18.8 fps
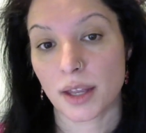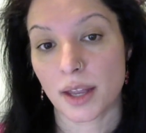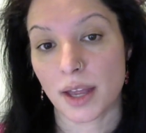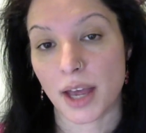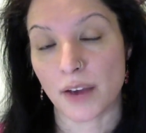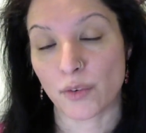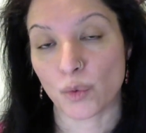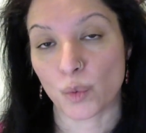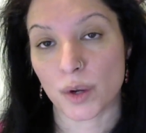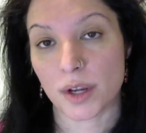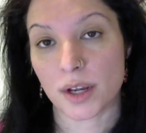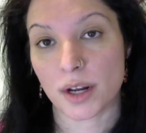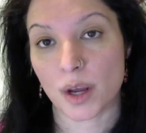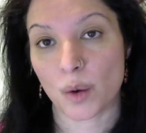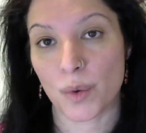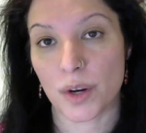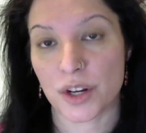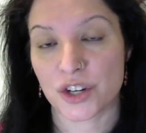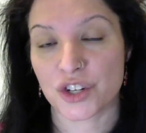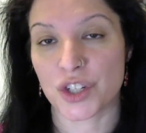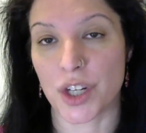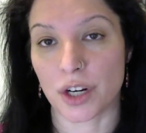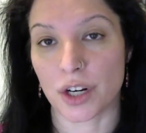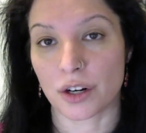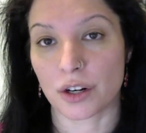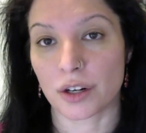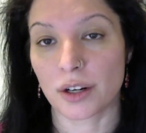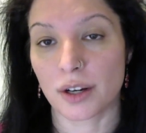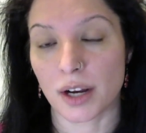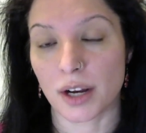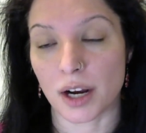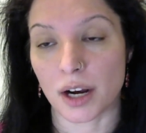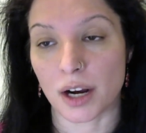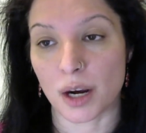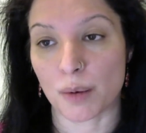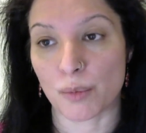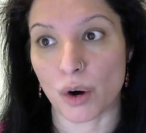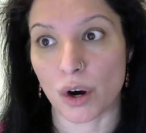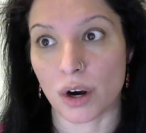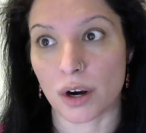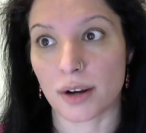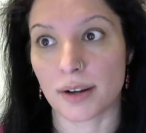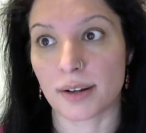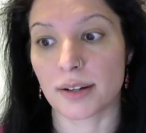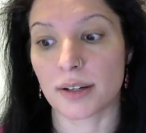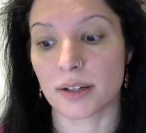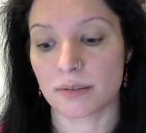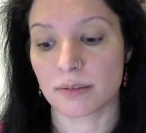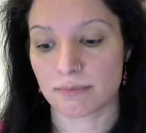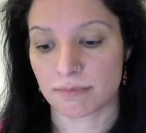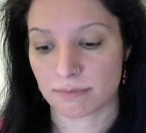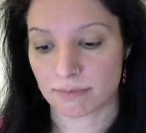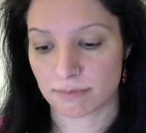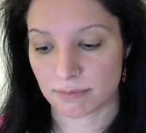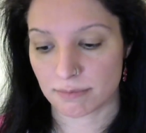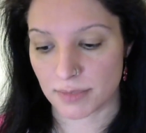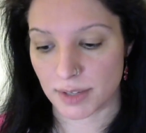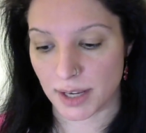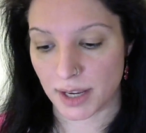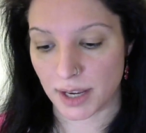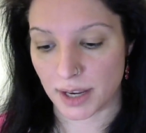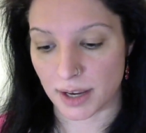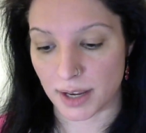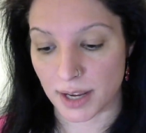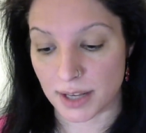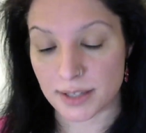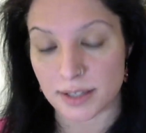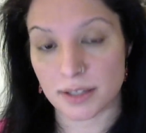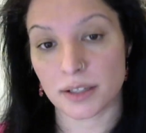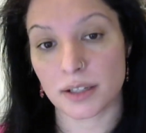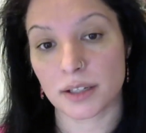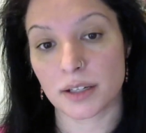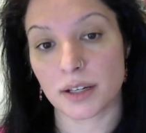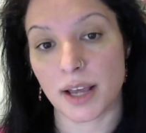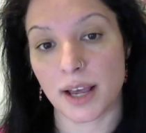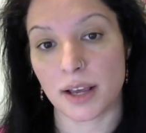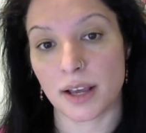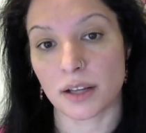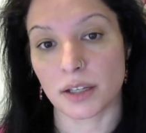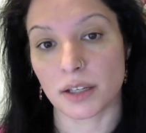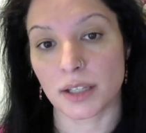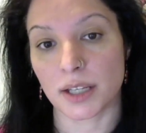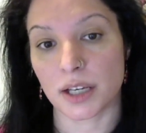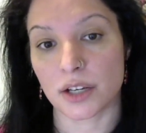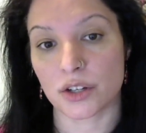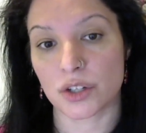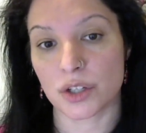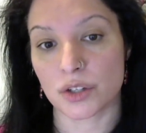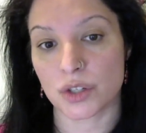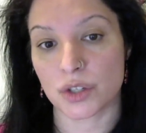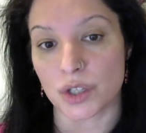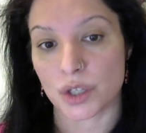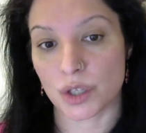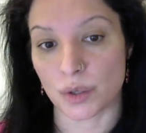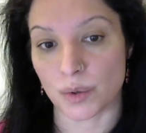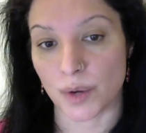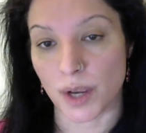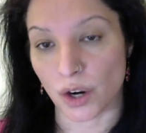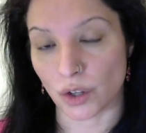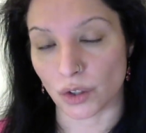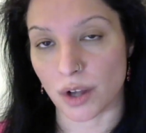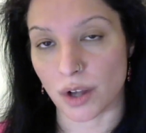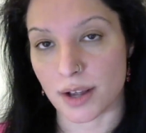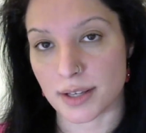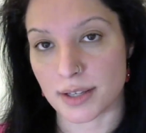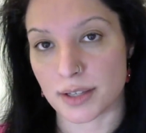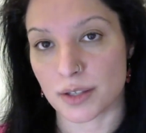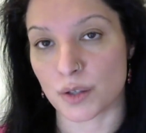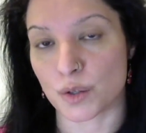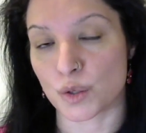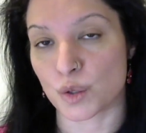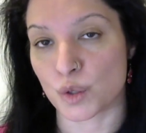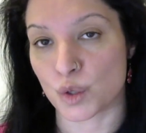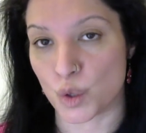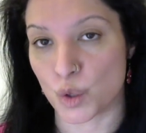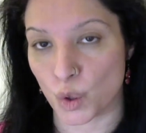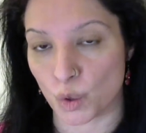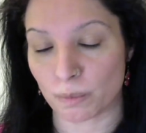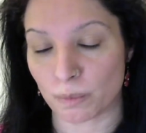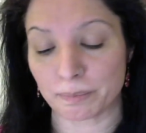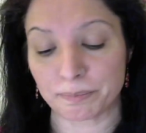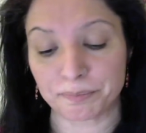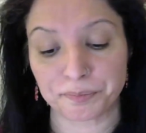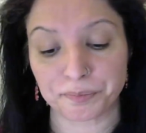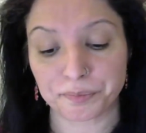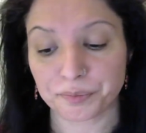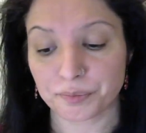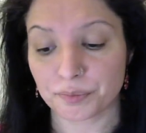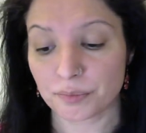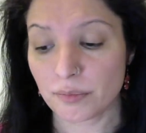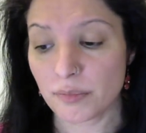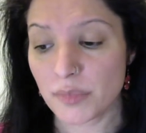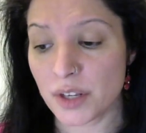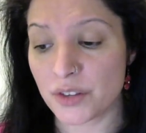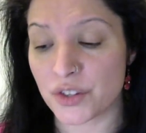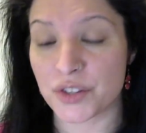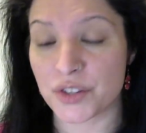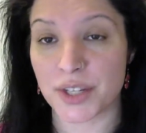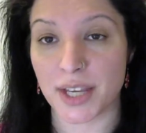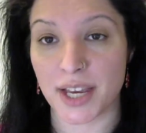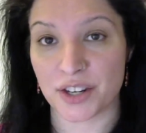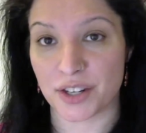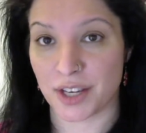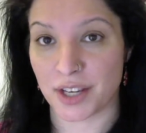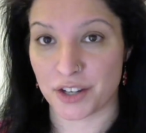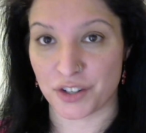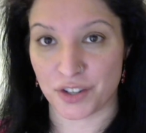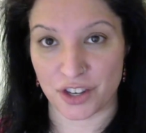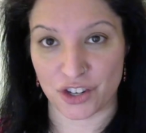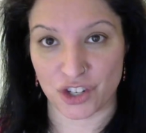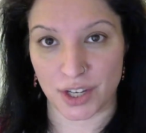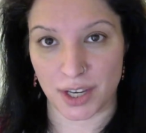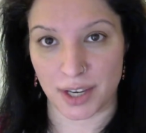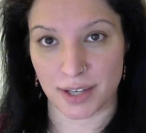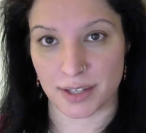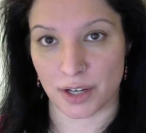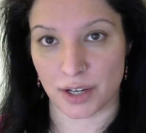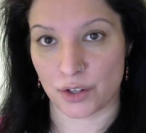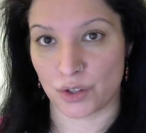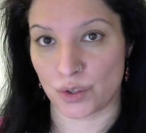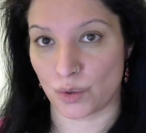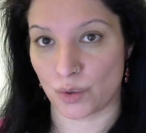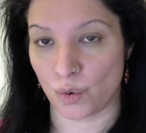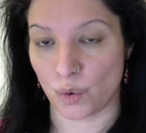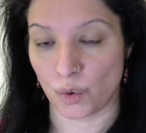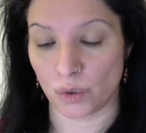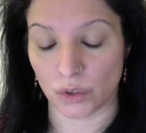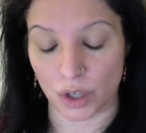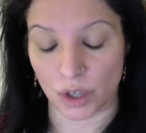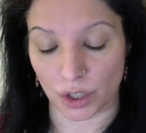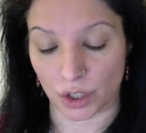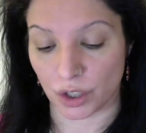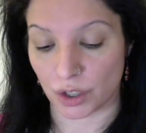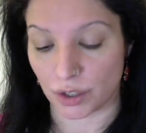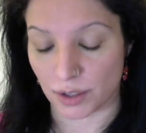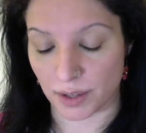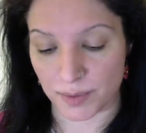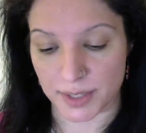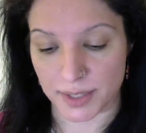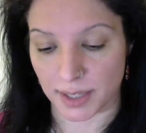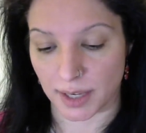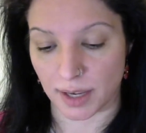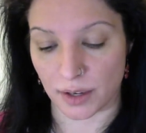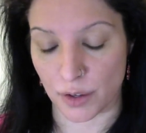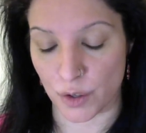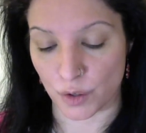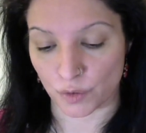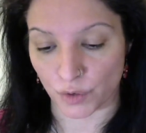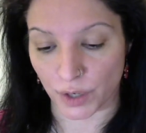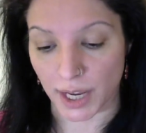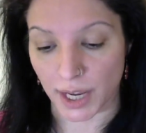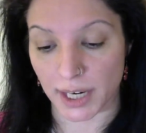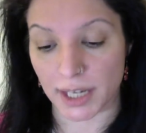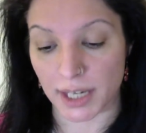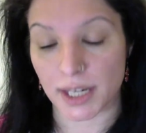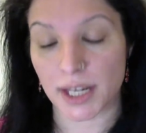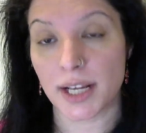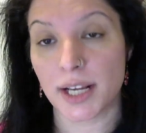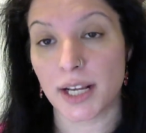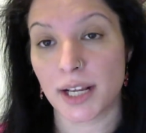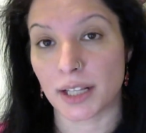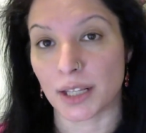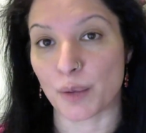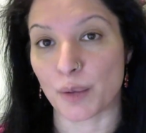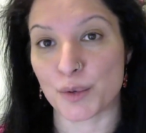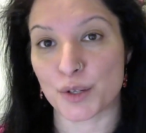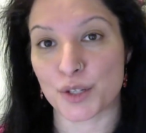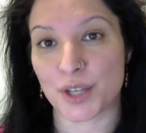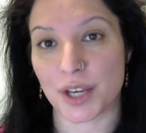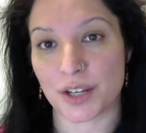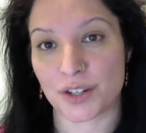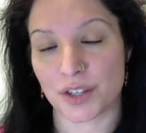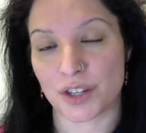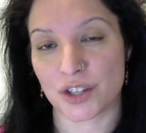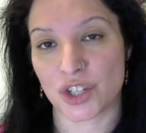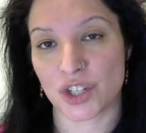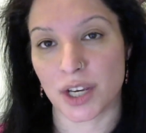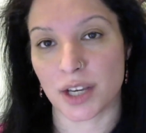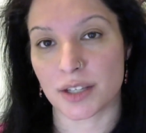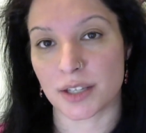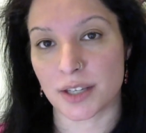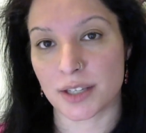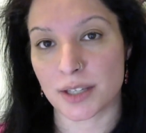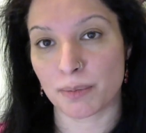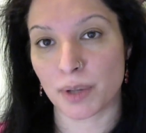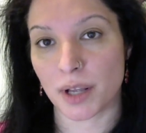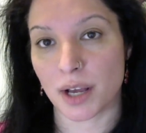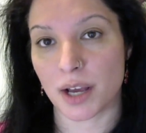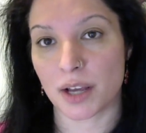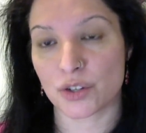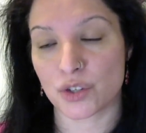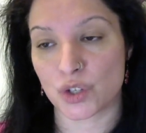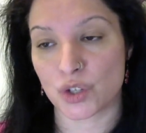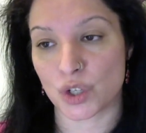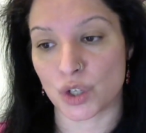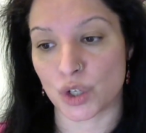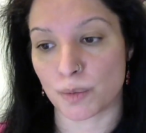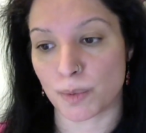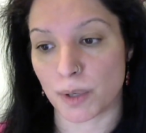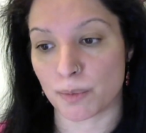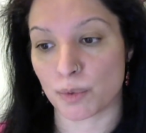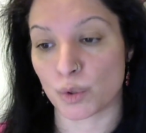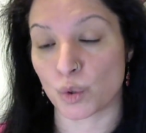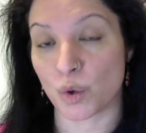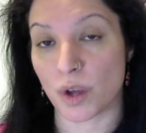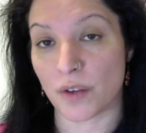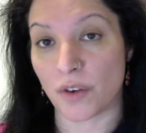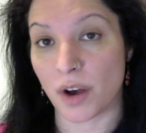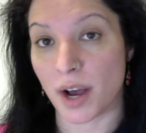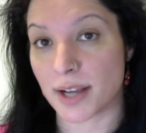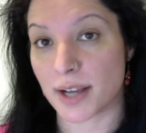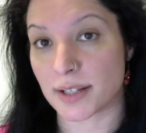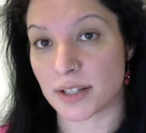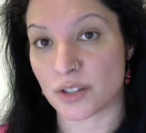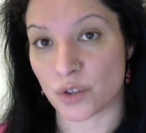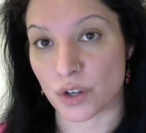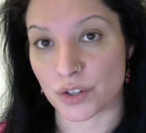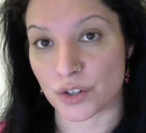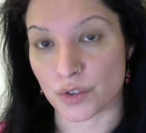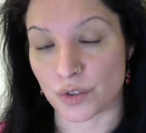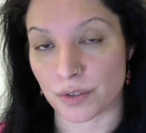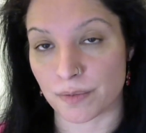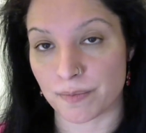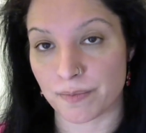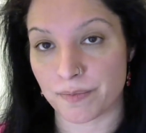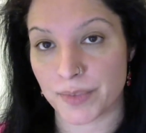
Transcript: Hey everyone, I want to share um, on uh, insulin and the linkages to hair loss. So just to get, get to the chase, I can go longer and I was thinking, you know, forget it. Let me just get to the chase. This applies to people who have high testosterone.